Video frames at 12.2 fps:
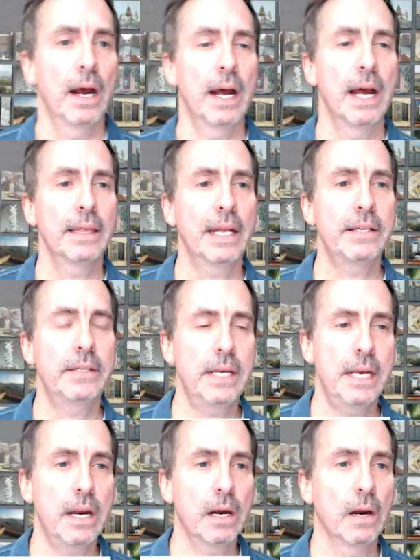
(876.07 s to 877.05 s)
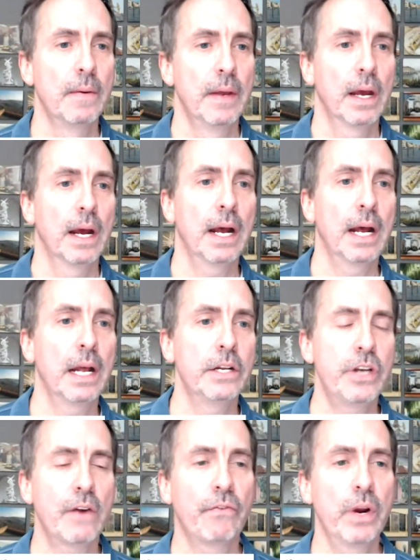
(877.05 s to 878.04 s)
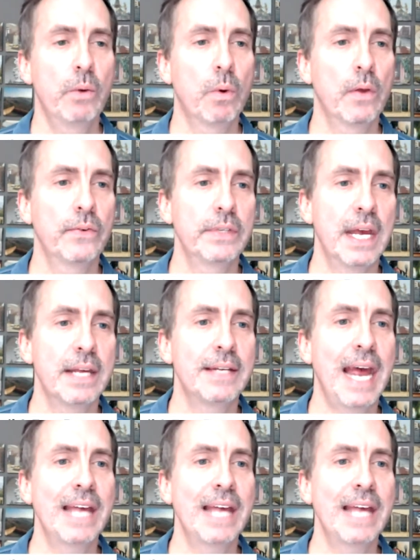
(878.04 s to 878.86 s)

Let's see here. Jeffrey Wolf says,